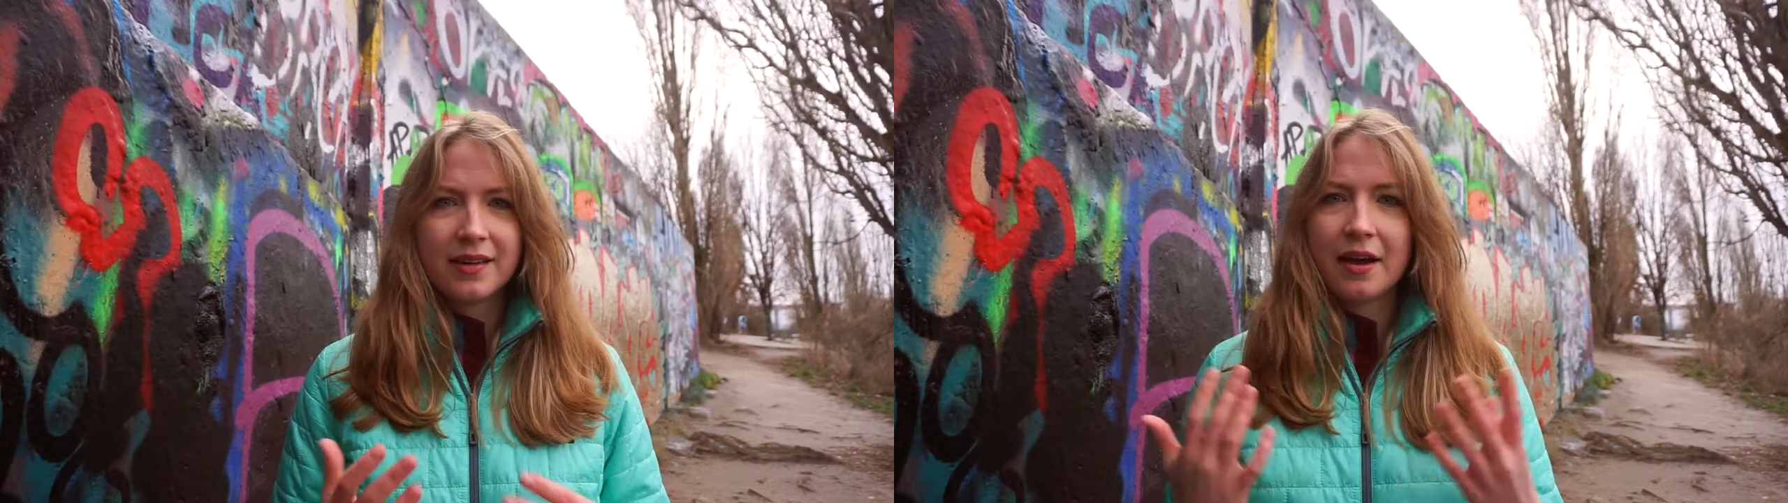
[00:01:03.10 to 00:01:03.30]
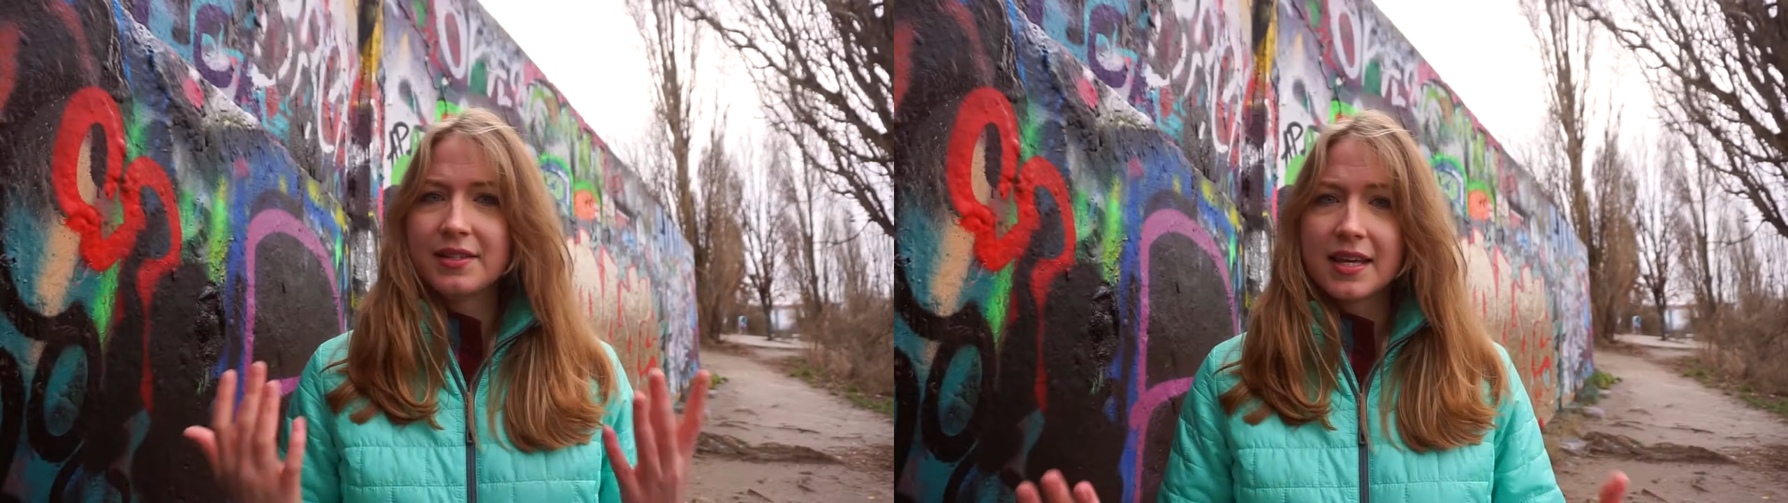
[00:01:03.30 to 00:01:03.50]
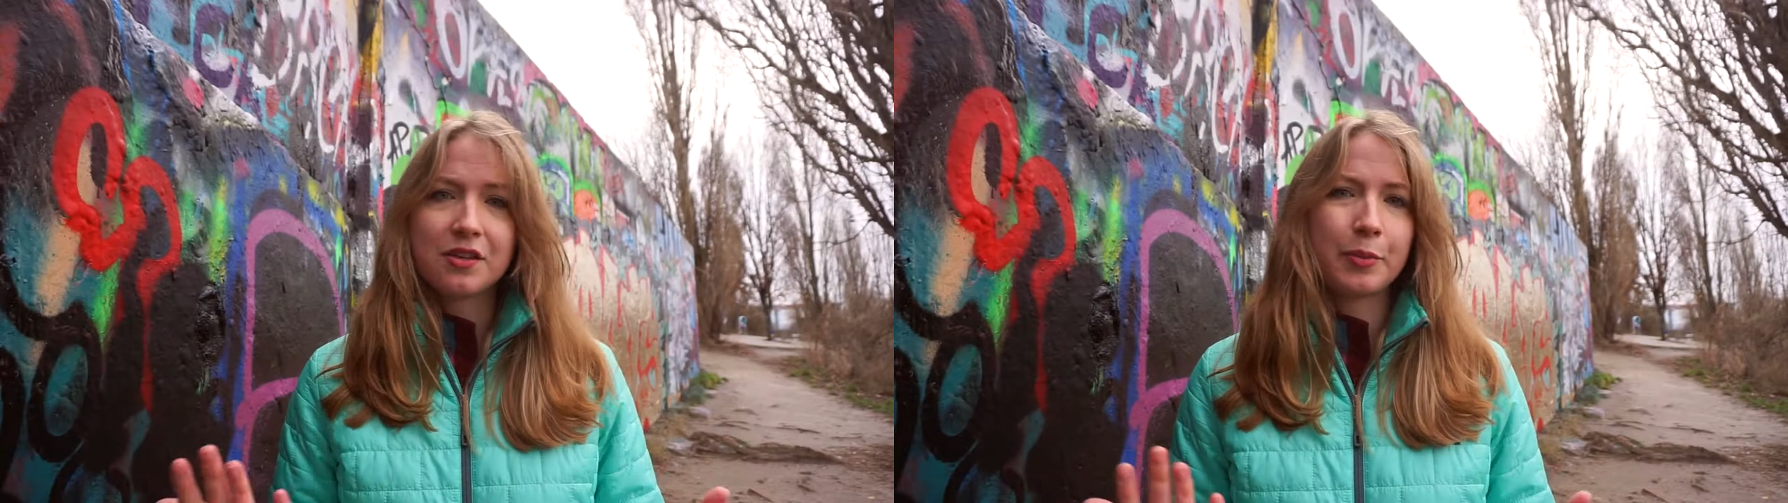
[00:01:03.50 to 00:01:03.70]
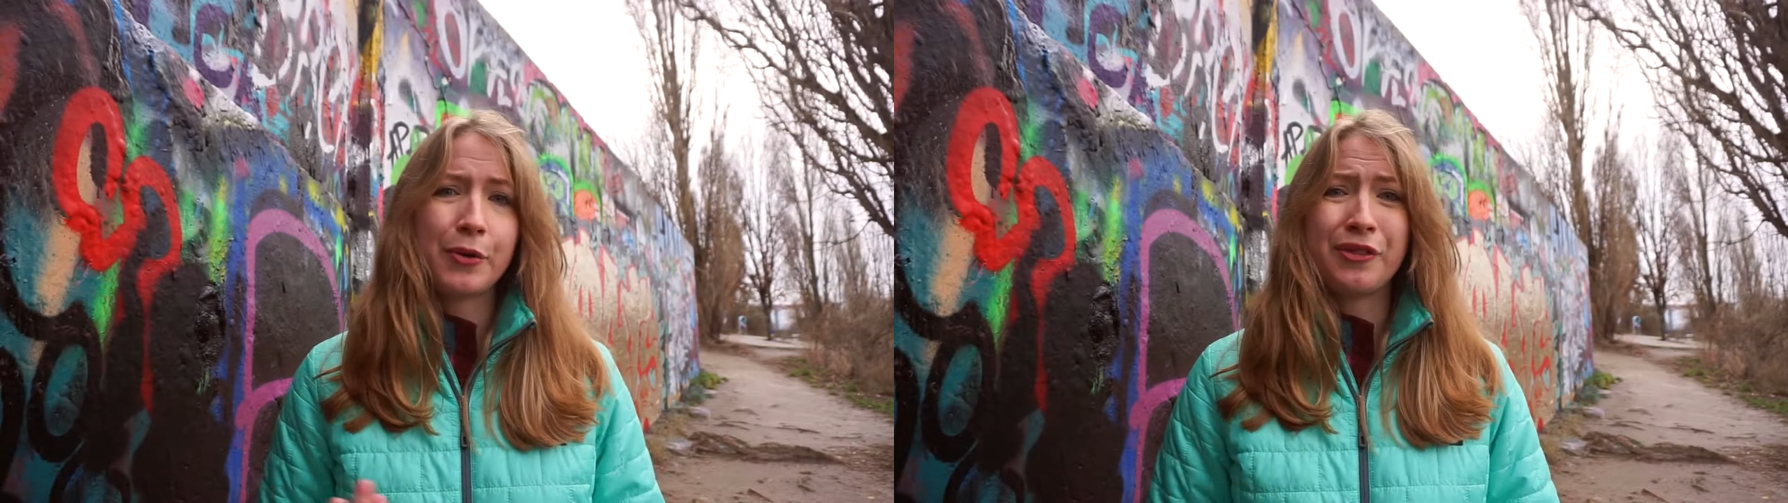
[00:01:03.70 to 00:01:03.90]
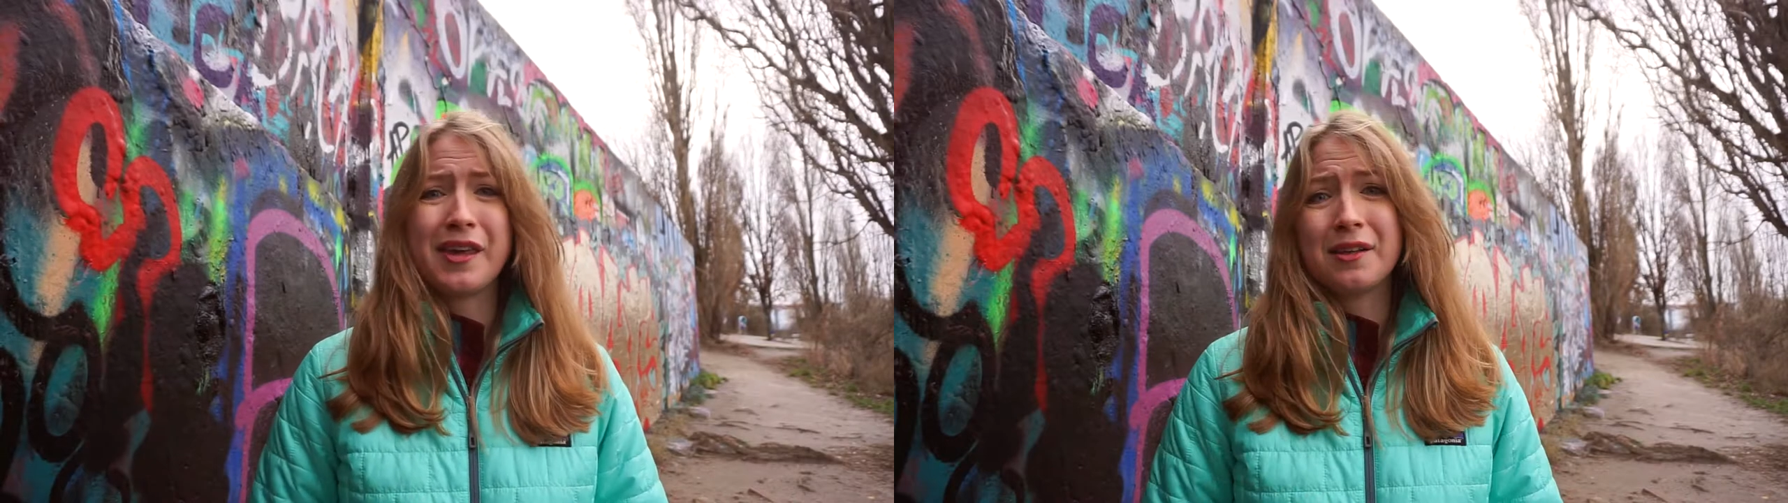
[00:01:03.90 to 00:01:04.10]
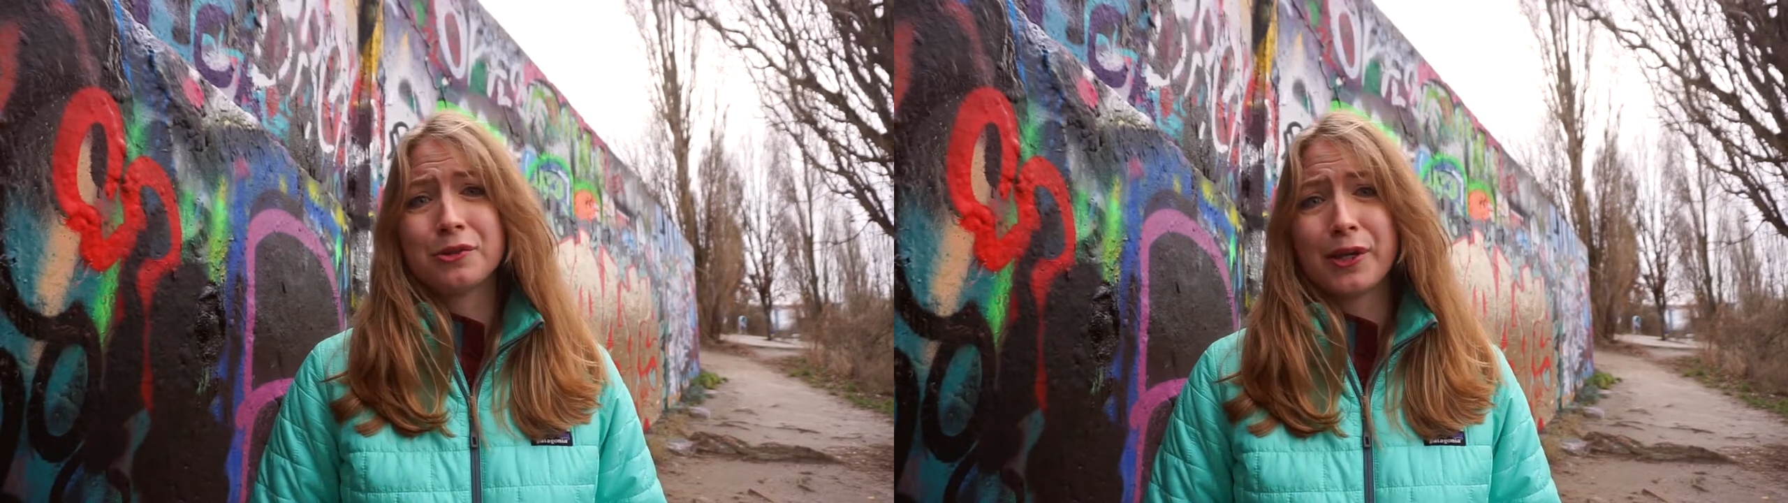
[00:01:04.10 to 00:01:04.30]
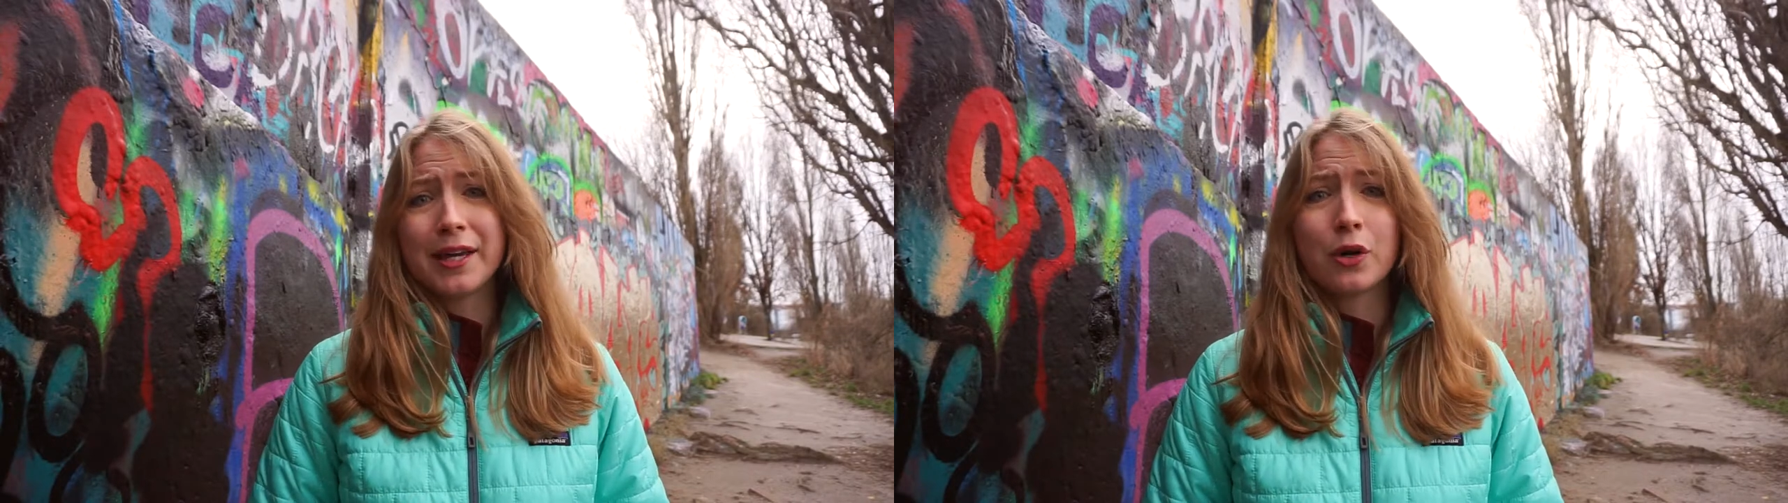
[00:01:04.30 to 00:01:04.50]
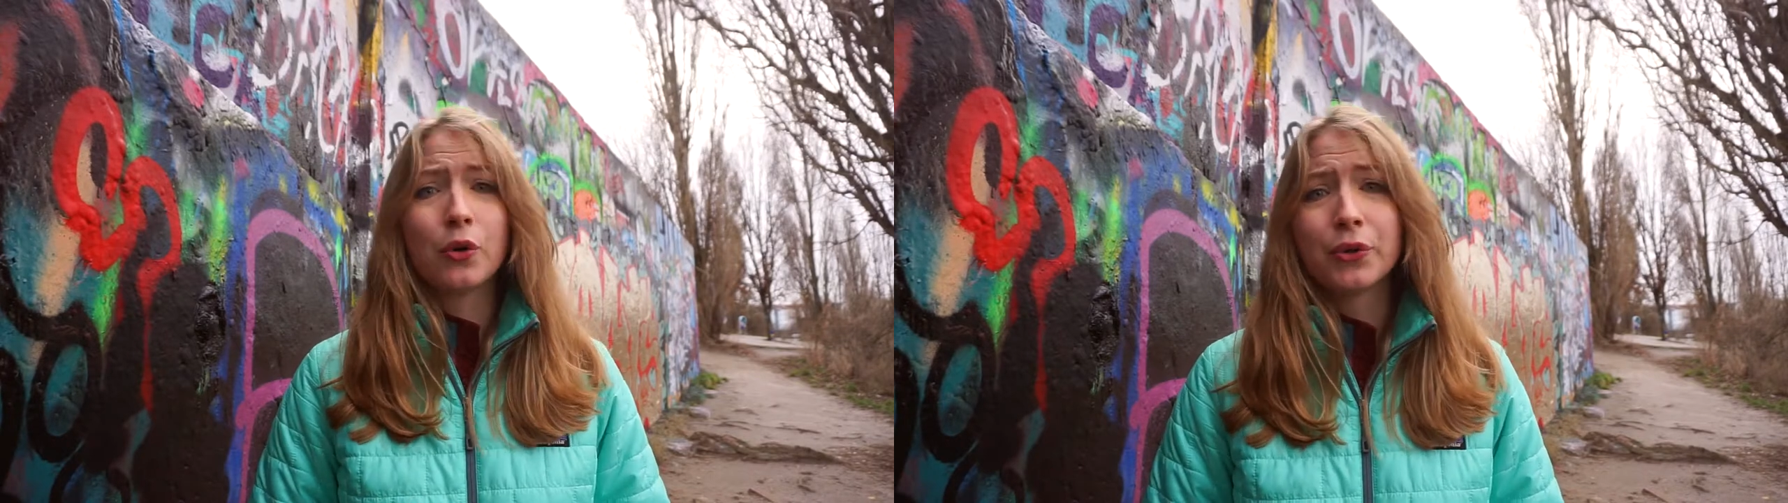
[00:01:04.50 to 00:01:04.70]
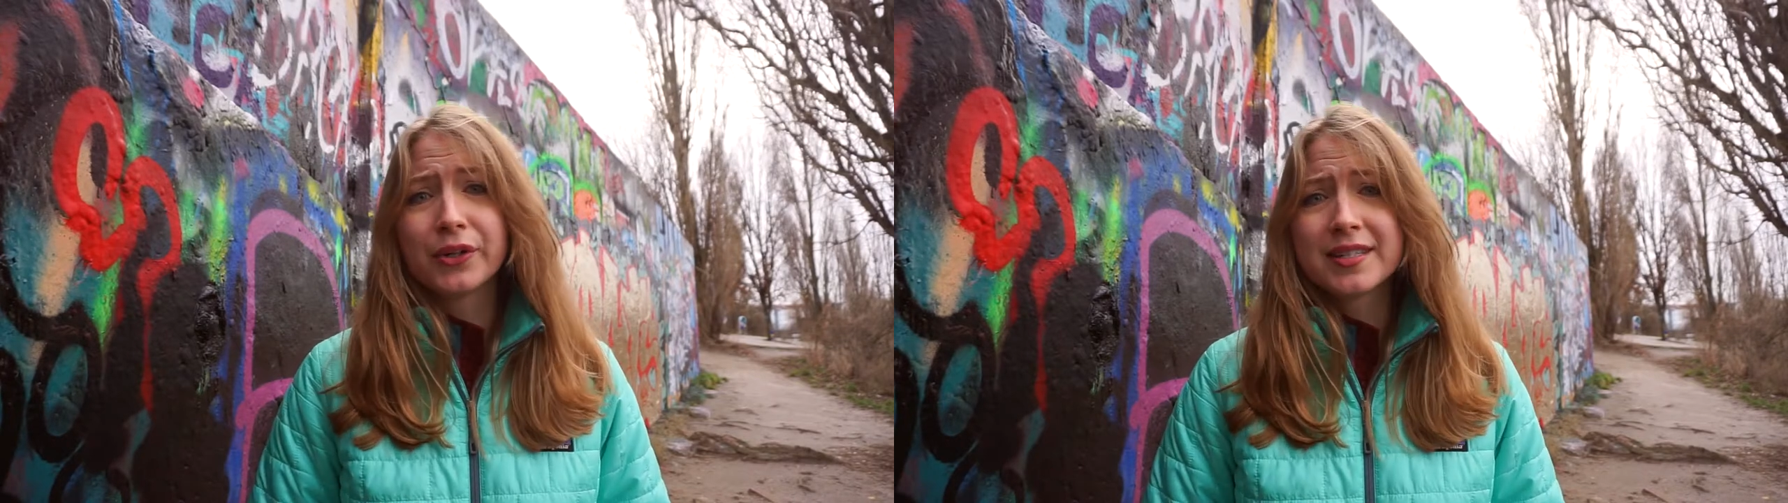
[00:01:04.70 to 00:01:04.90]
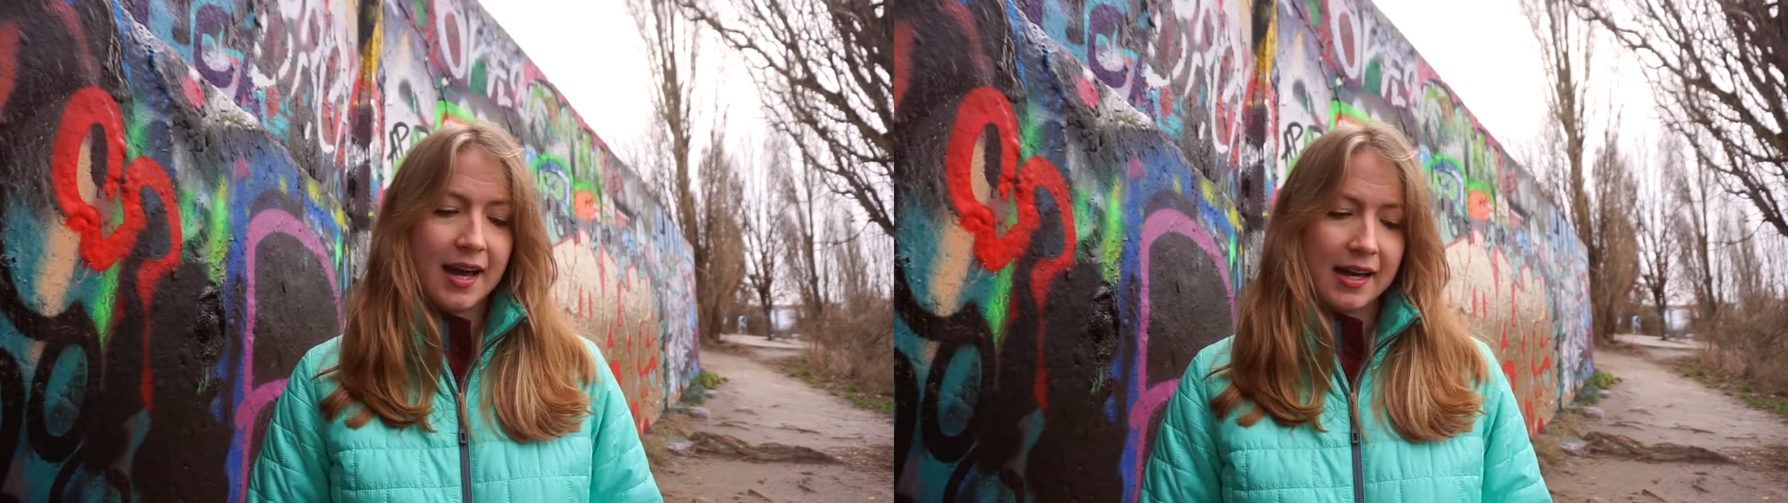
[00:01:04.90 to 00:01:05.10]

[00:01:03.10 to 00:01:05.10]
I would say they're both equally cold.